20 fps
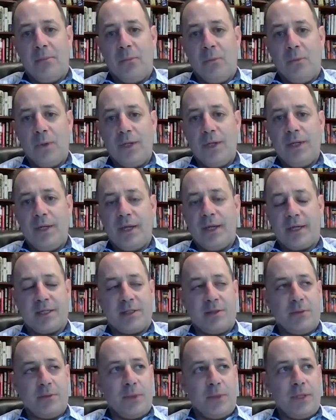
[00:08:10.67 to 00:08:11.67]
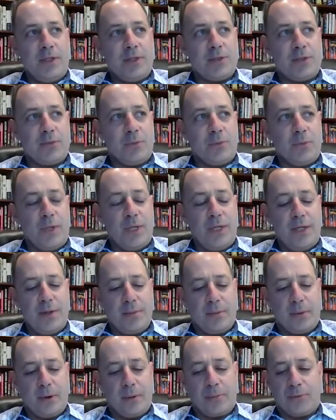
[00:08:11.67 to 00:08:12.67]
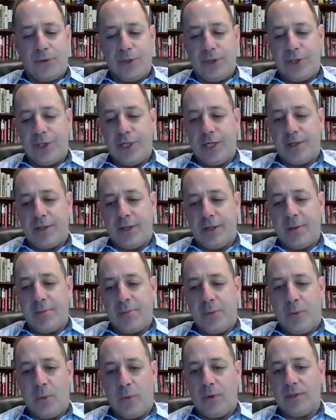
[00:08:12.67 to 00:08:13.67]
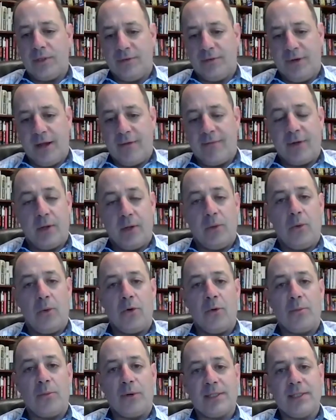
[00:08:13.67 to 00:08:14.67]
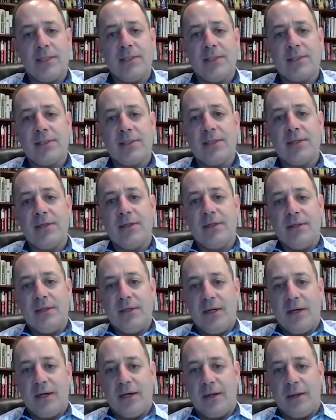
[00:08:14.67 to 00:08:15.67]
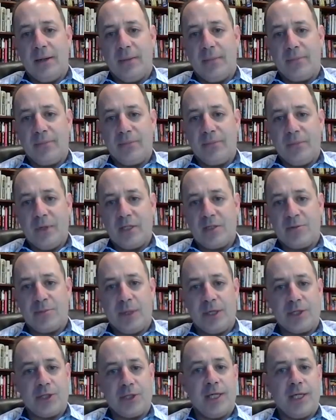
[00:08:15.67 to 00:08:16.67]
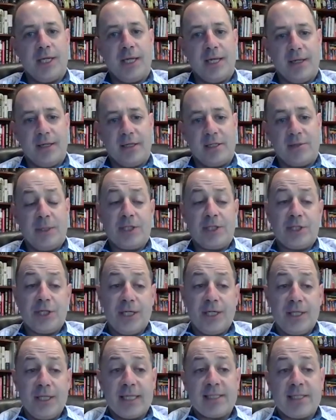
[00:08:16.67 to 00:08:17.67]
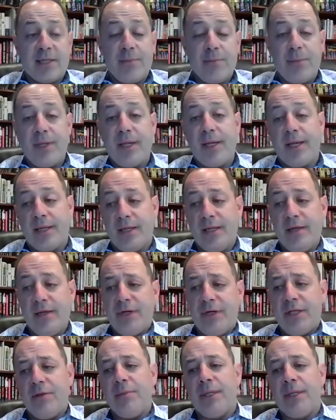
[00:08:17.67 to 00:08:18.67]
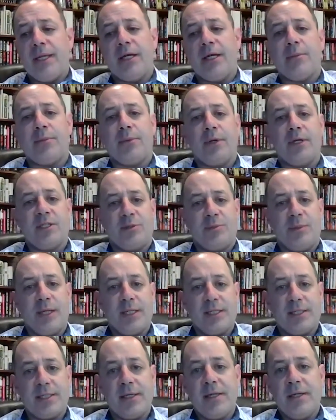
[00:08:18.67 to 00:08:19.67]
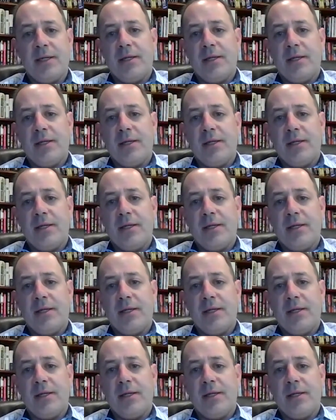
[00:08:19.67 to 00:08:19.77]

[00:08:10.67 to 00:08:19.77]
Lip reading: We appreciate the importance of having a local presence, especially in the SMB and even in the mid-enterprise space.